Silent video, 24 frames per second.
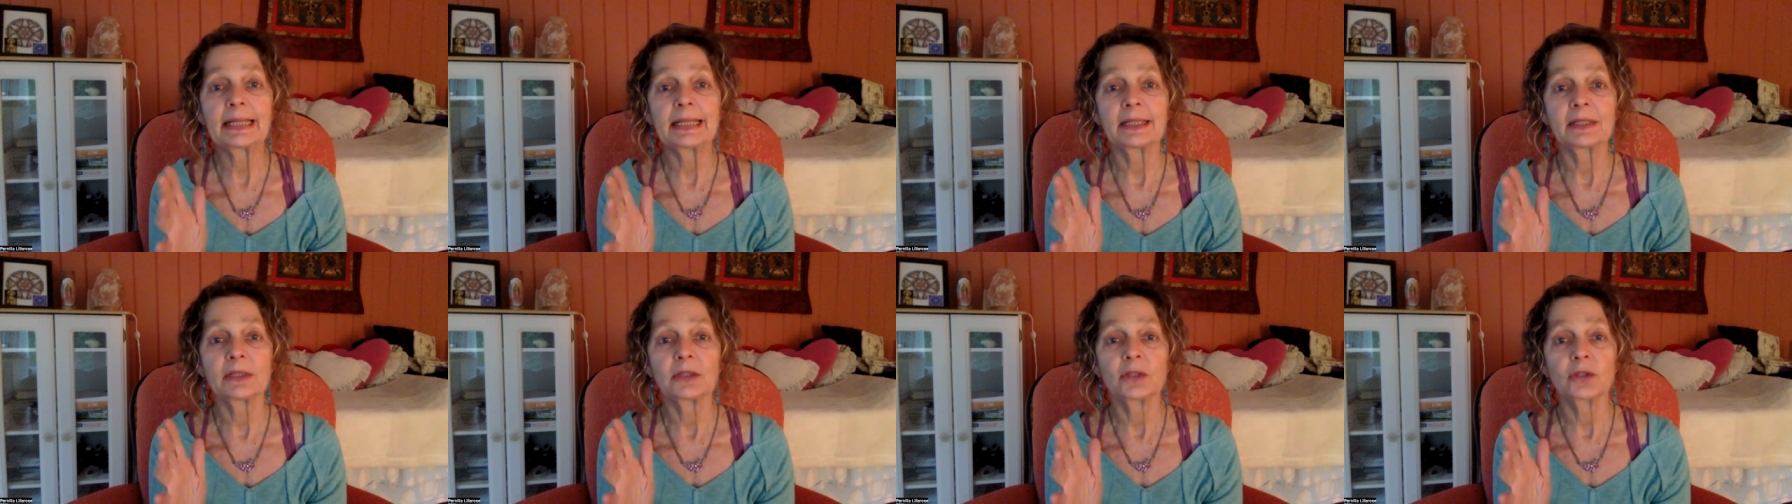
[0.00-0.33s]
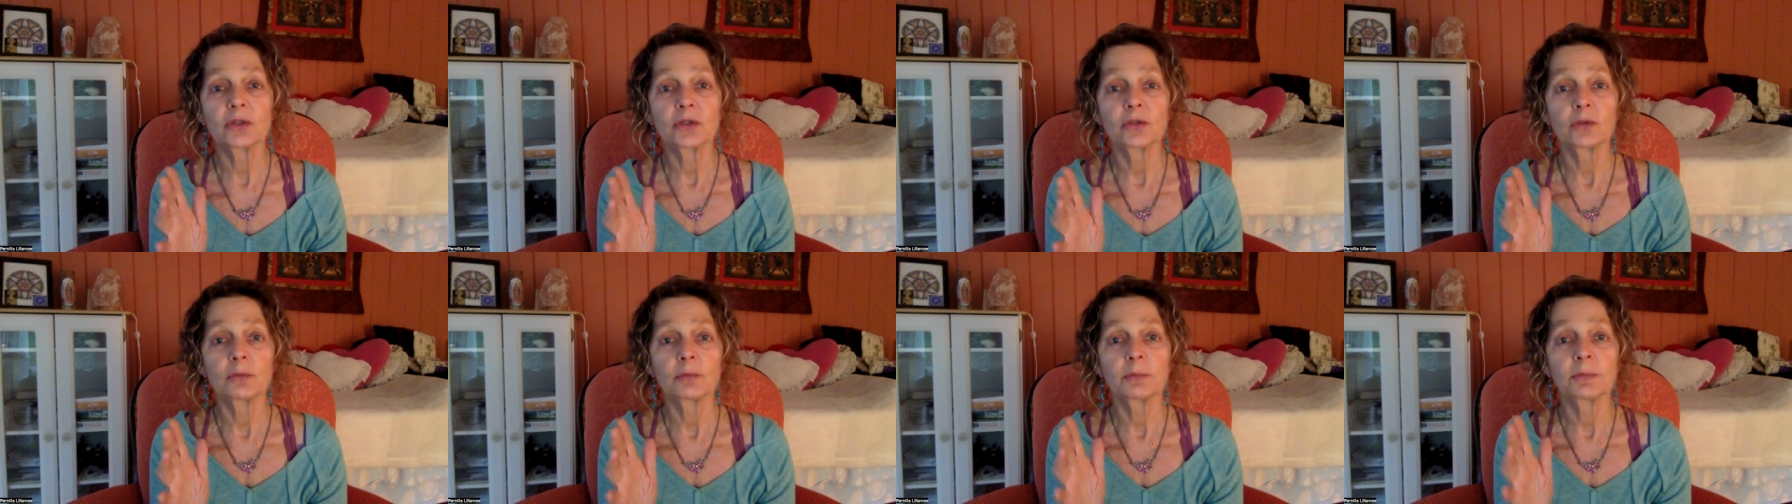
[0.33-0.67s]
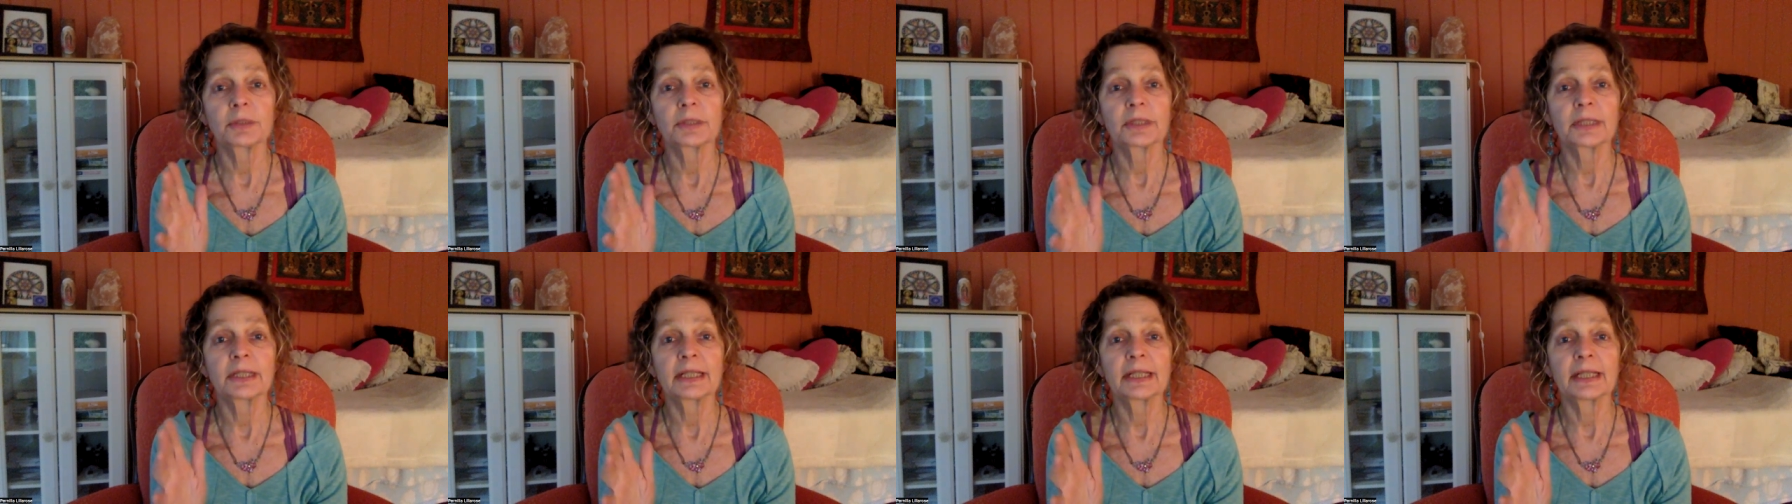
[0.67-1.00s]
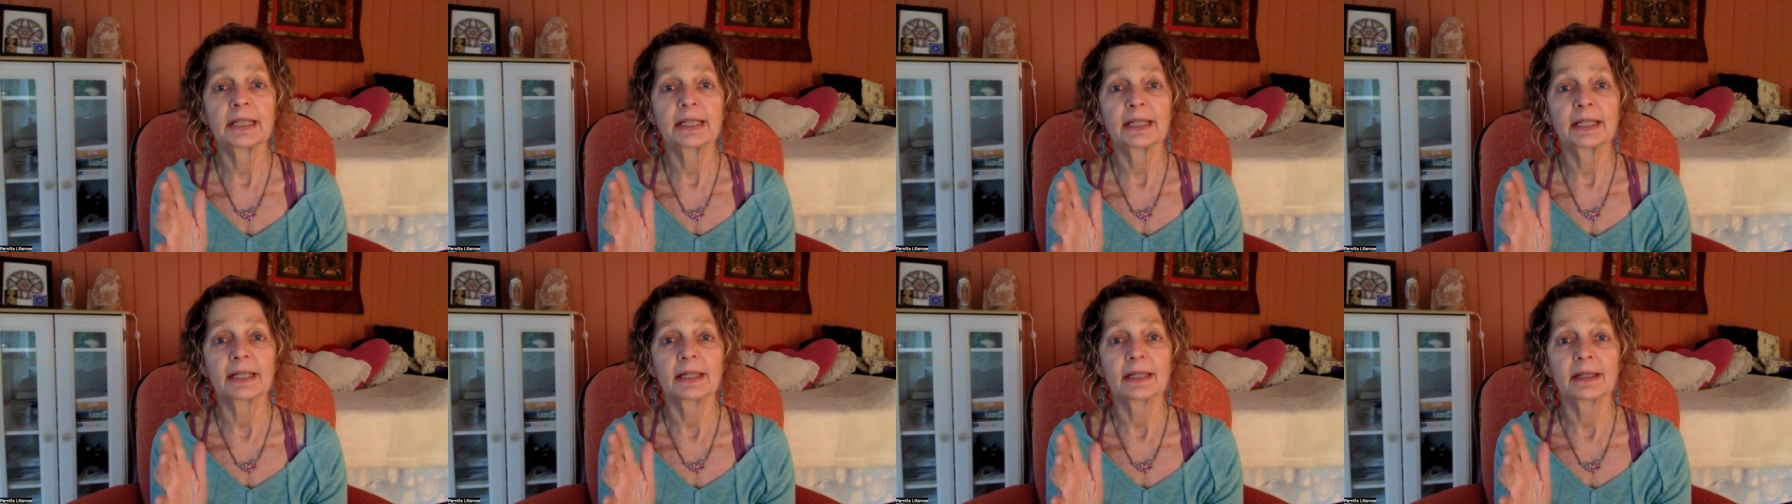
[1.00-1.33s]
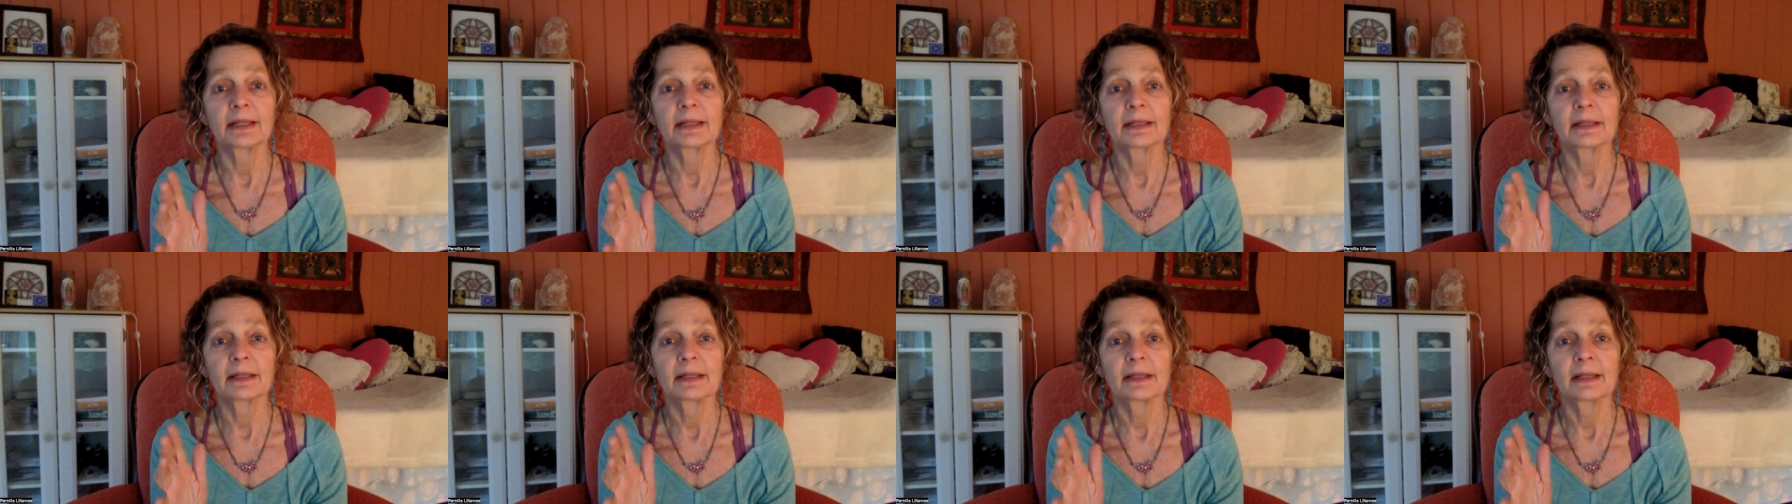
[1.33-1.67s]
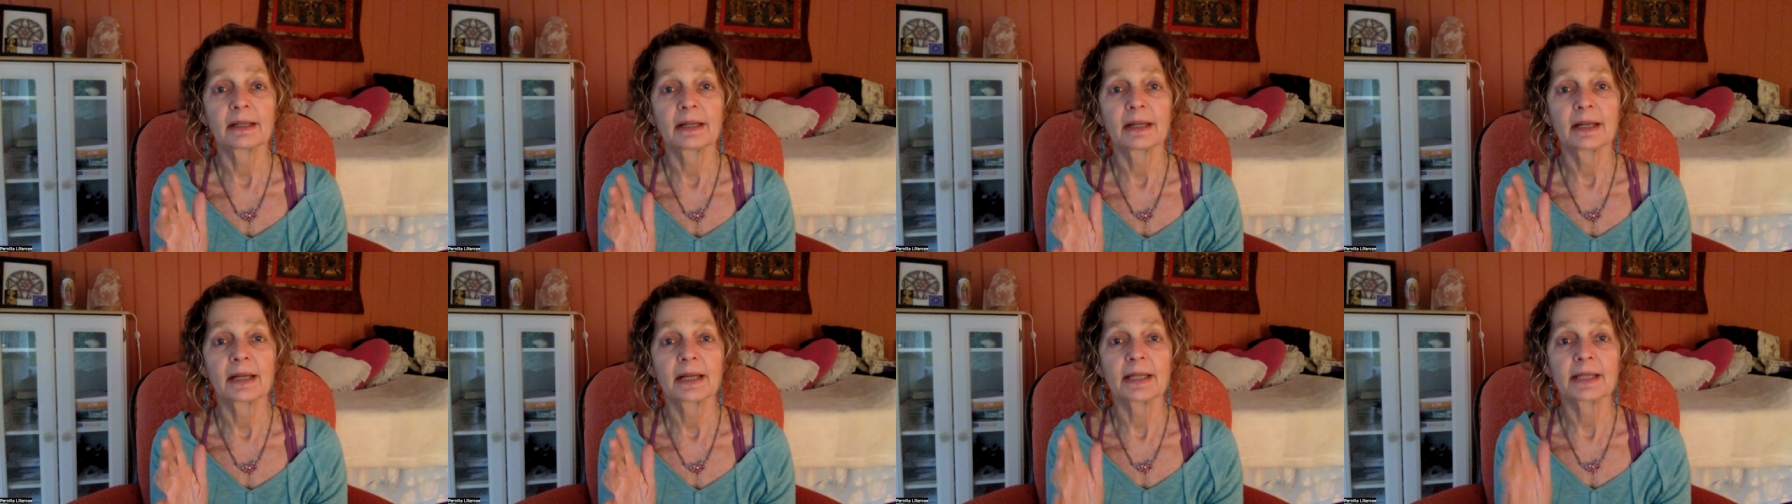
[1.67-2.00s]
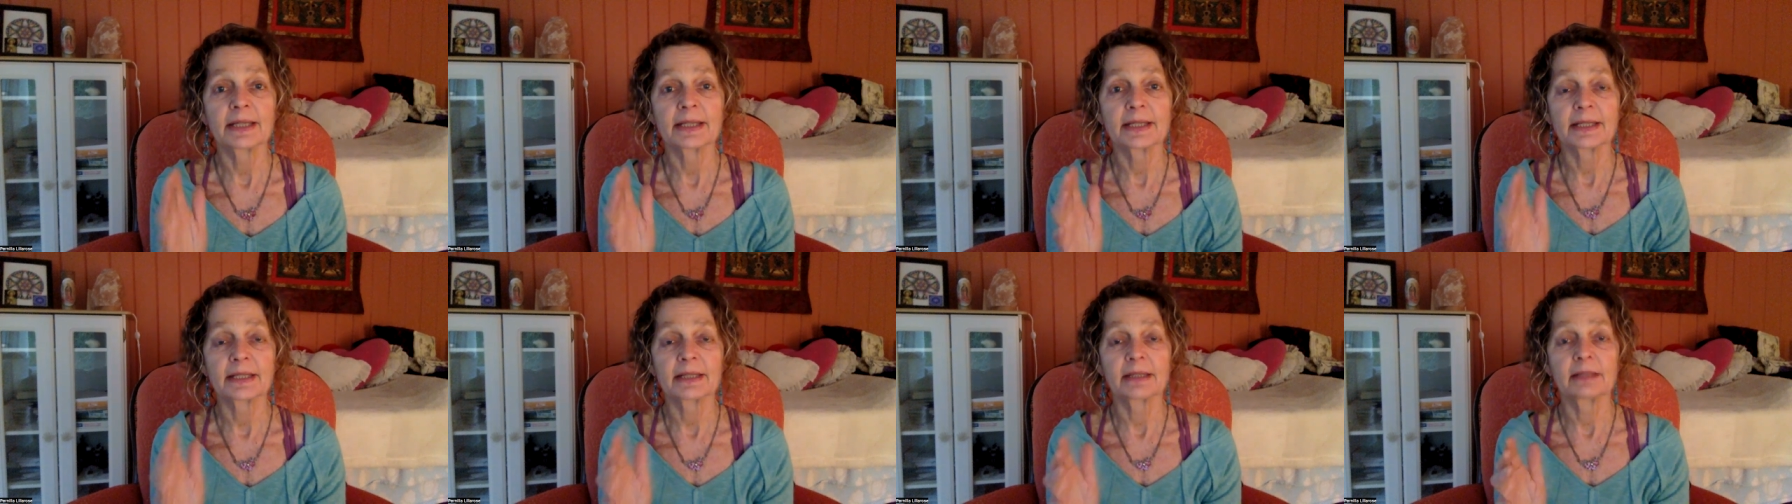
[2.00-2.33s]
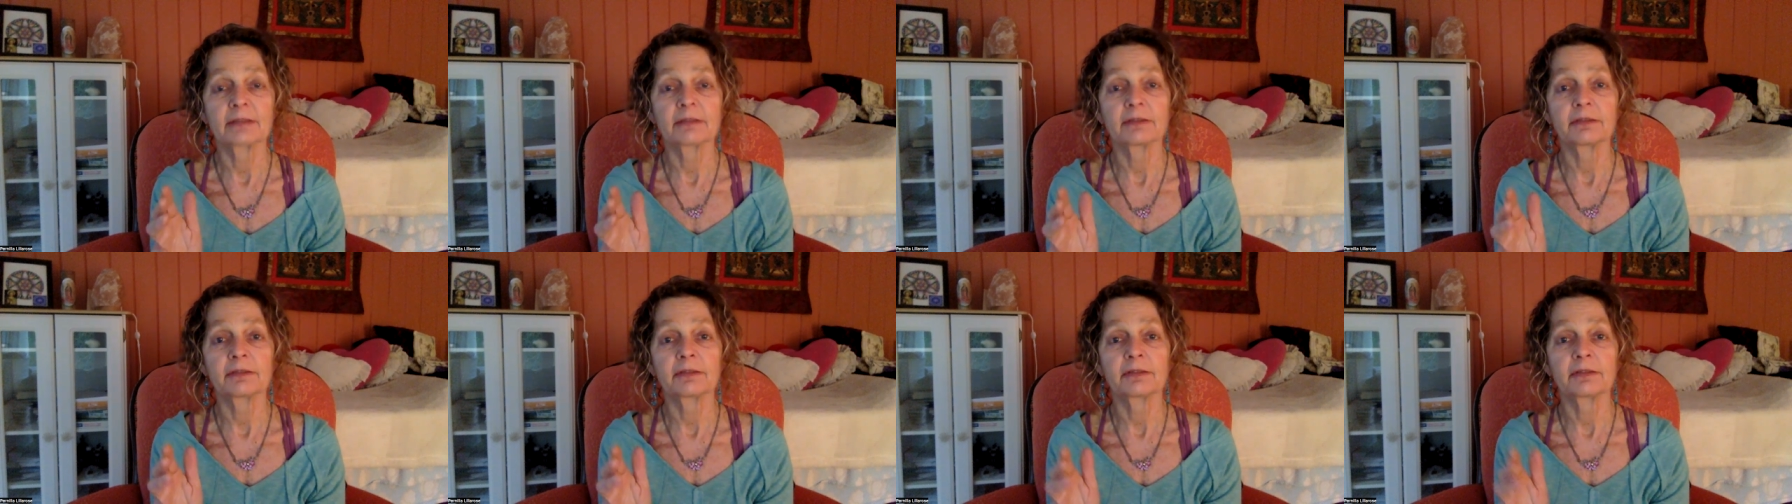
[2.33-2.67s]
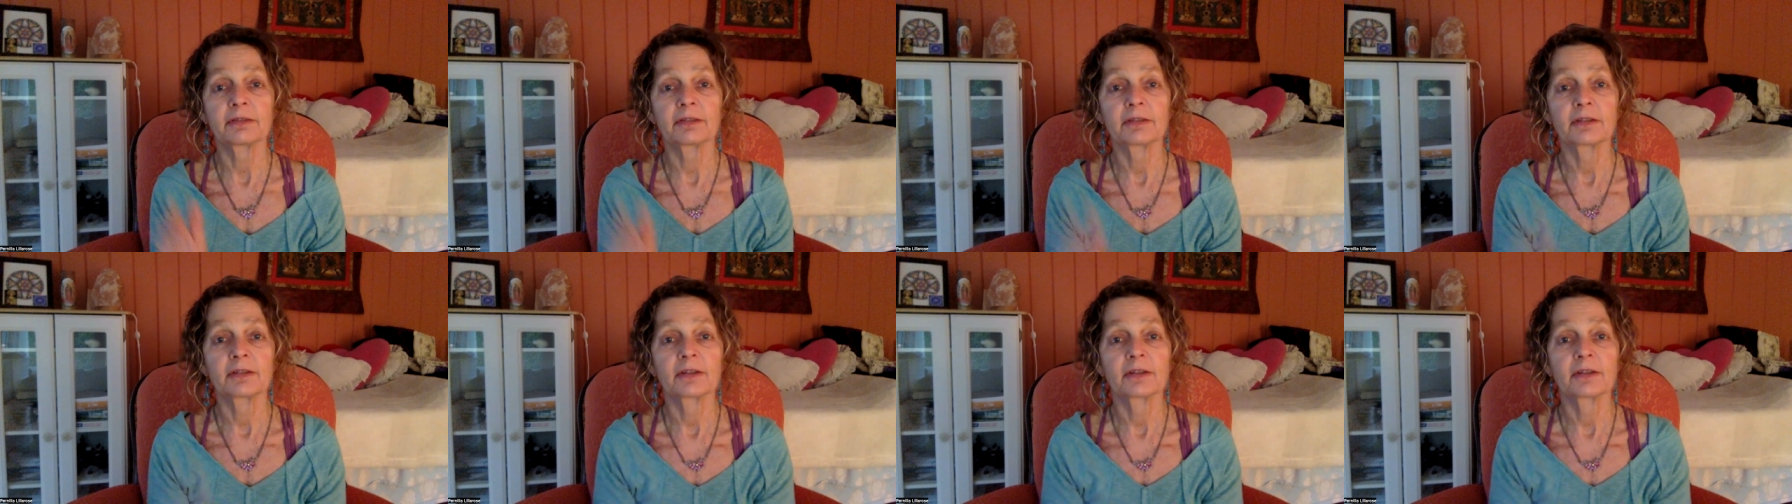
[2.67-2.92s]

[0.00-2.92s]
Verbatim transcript: into Pernilla as if